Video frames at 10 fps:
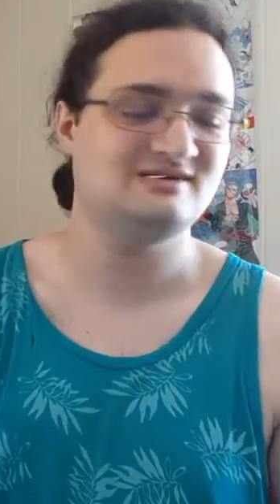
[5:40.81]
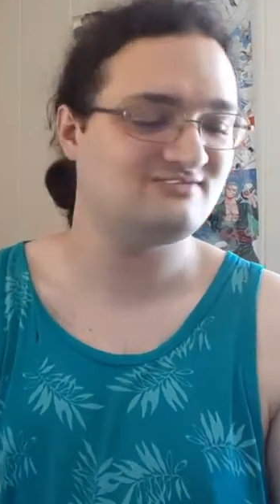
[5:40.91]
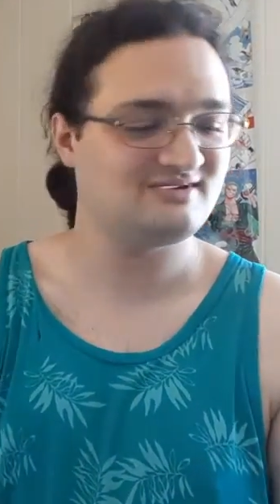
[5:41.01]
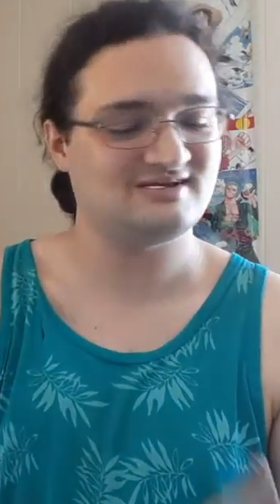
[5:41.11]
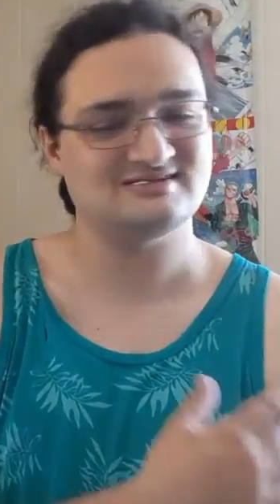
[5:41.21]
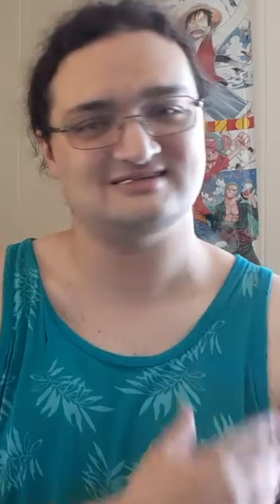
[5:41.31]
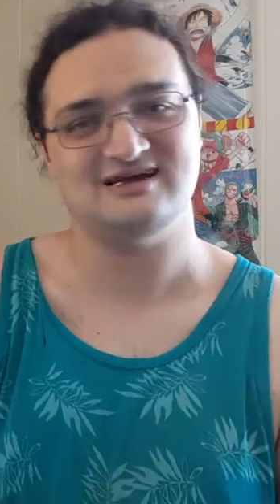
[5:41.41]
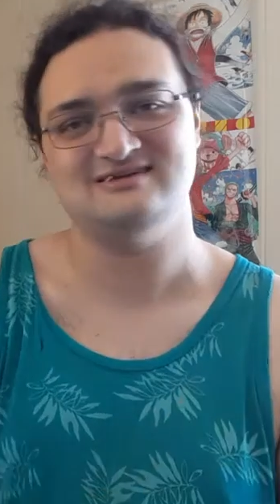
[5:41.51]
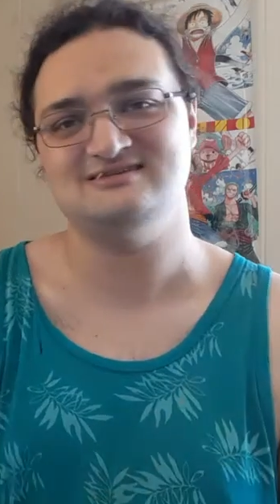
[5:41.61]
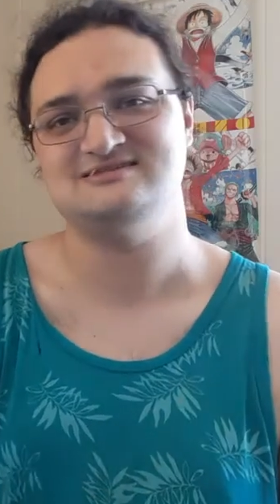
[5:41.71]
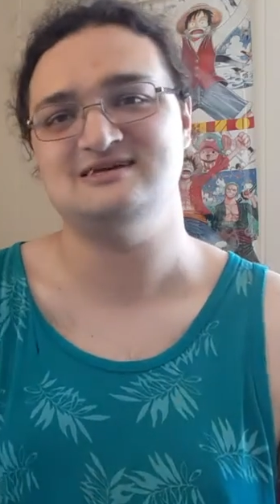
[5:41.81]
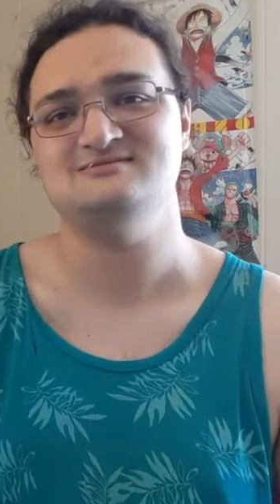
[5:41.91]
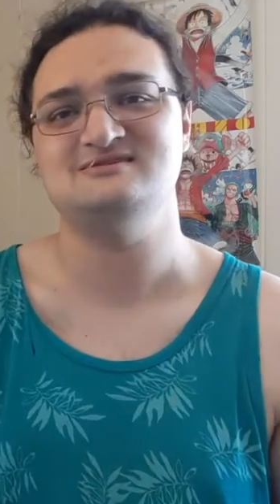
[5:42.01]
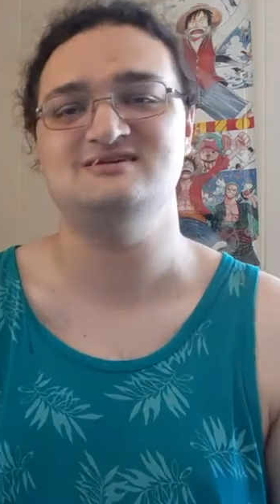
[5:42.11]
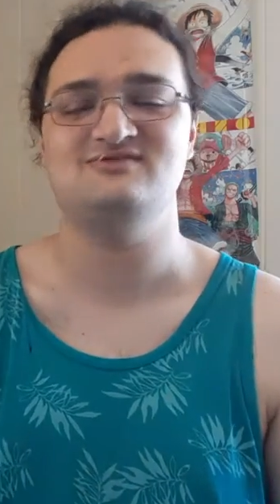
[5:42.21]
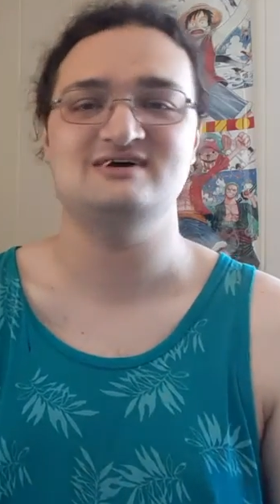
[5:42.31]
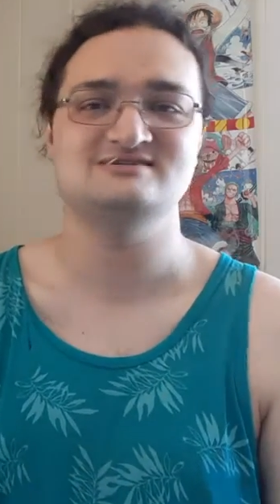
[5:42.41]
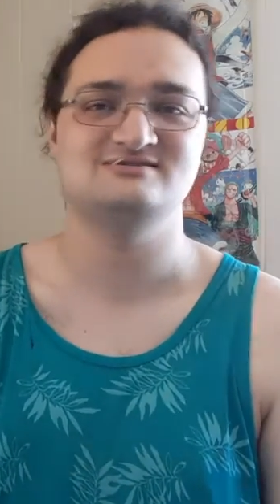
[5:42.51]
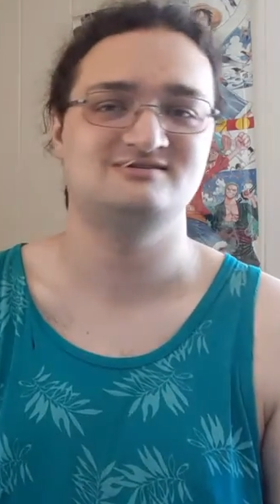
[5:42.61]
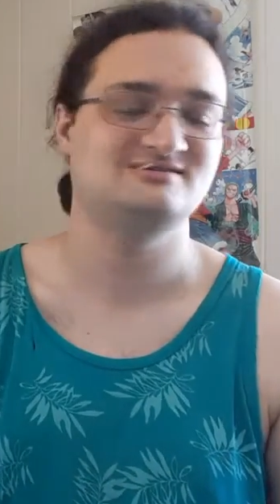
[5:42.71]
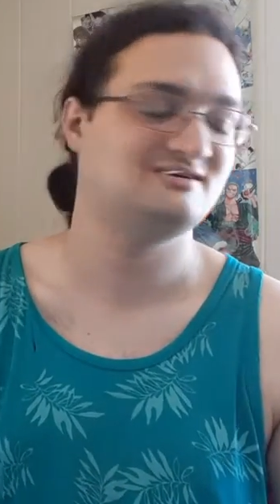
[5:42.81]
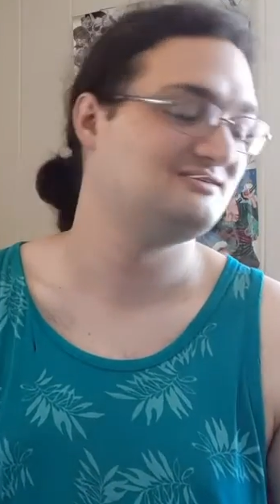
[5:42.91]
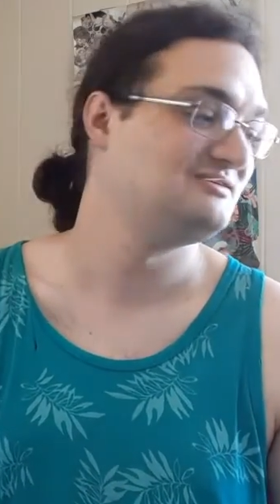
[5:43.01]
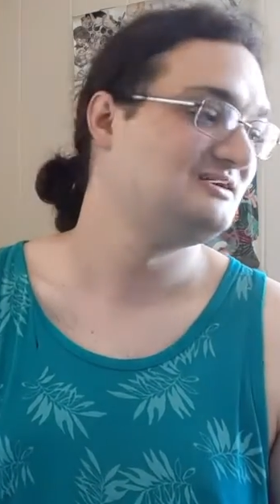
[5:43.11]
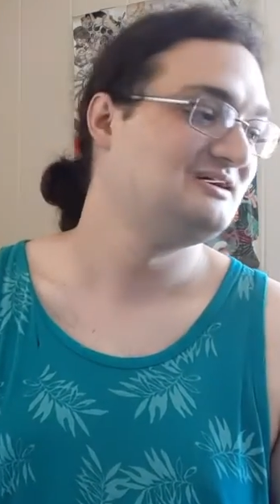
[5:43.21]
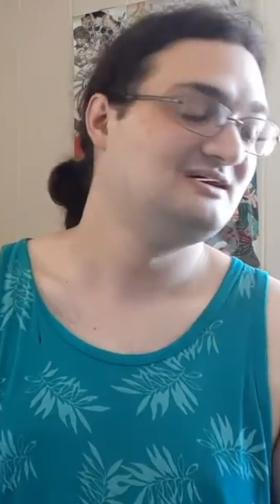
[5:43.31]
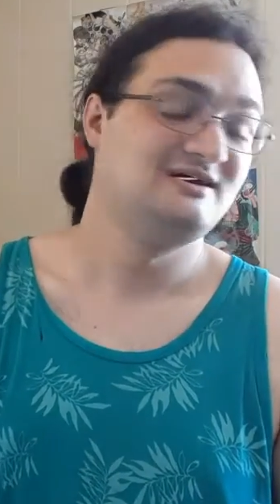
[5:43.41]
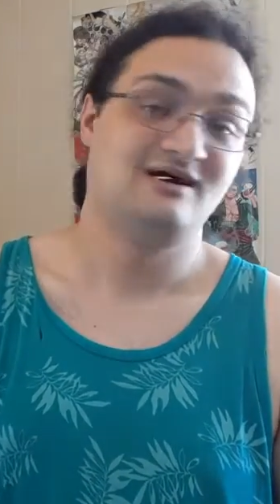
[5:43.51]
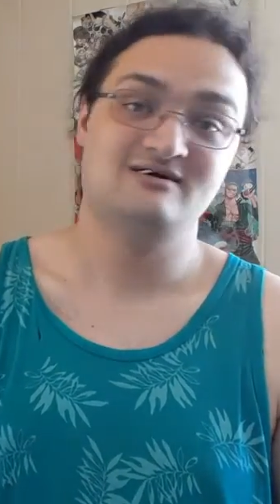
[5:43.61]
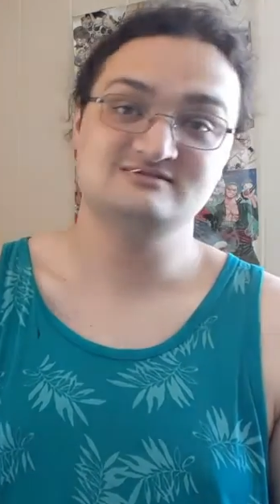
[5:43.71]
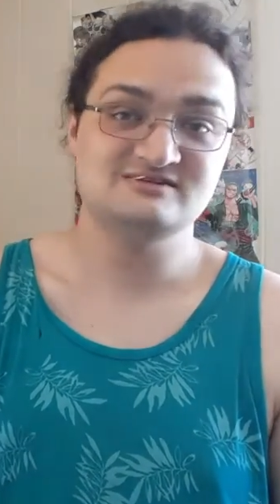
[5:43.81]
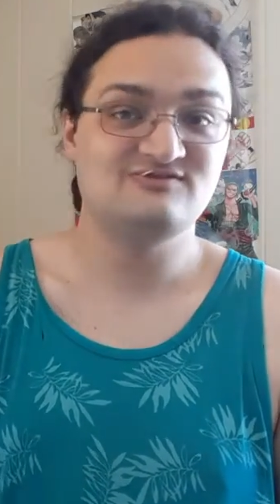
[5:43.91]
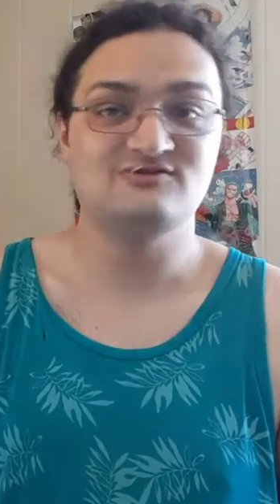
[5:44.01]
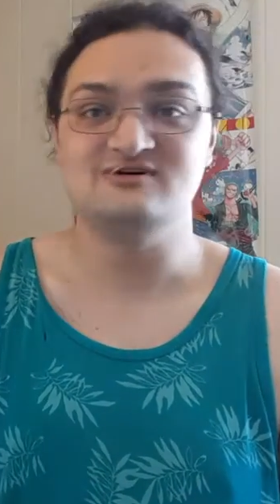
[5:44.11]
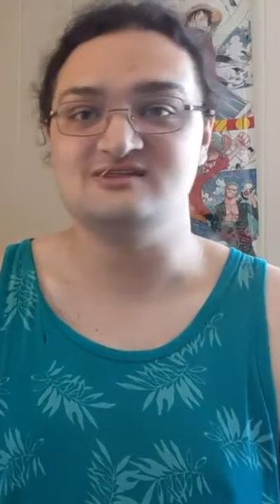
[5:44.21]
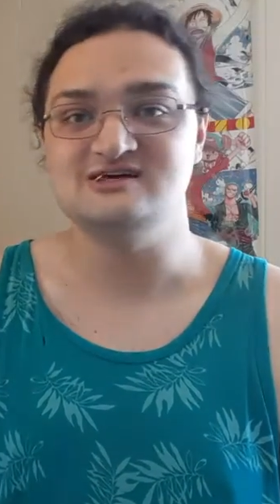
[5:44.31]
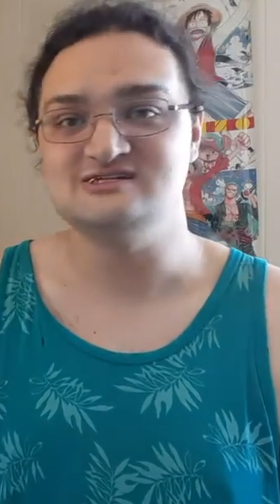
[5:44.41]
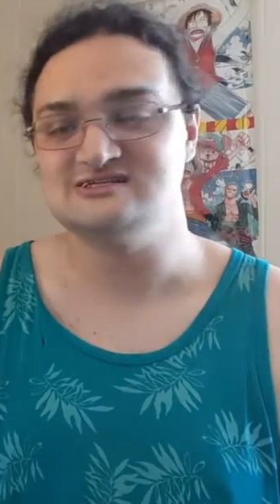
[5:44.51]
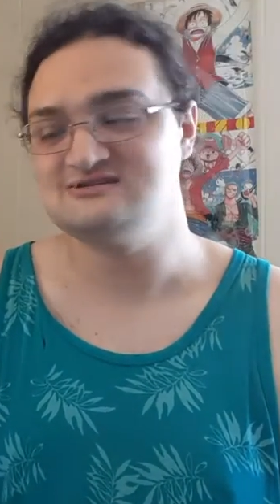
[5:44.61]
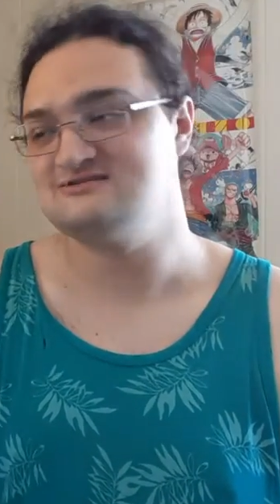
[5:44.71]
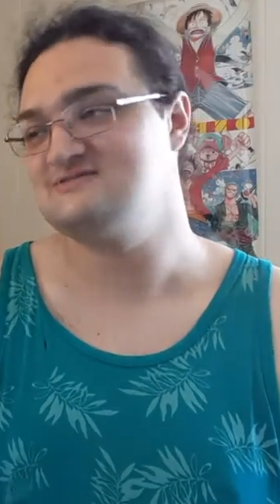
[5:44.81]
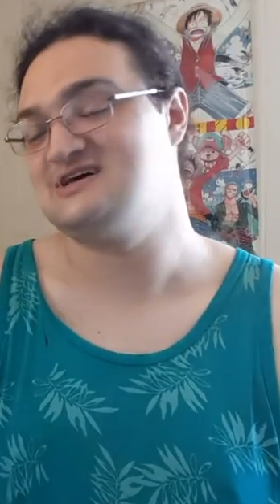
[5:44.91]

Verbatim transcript: Even does kind of the same stuff as Naruto. Also for attention.